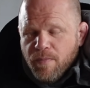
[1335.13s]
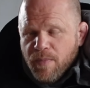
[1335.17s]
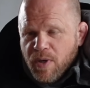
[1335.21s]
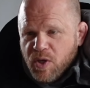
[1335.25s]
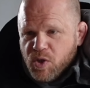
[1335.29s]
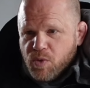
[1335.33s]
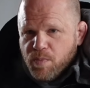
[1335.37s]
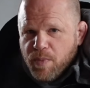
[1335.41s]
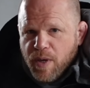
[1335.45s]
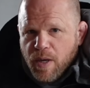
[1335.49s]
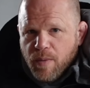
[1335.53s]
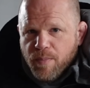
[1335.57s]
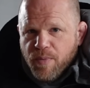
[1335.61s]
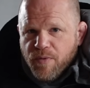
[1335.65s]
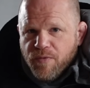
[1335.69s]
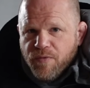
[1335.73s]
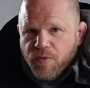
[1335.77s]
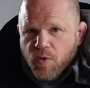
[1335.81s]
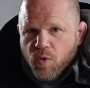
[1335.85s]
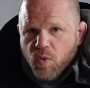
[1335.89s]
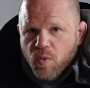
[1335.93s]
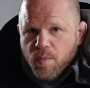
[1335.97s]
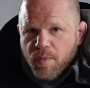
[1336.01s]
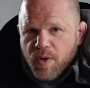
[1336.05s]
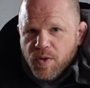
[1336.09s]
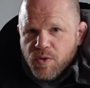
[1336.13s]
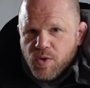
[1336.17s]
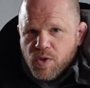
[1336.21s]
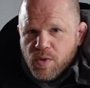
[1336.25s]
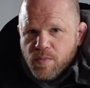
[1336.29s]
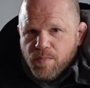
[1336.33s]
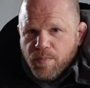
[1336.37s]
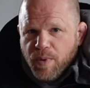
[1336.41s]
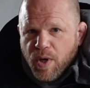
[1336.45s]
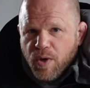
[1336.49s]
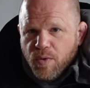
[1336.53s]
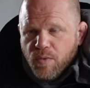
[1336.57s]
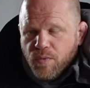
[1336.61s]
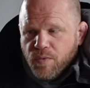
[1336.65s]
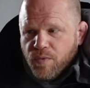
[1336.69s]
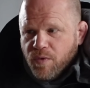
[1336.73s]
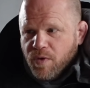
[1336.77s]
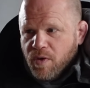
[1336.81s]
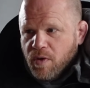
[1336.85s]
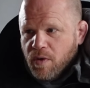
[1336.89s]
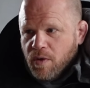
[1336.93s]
much better performance, both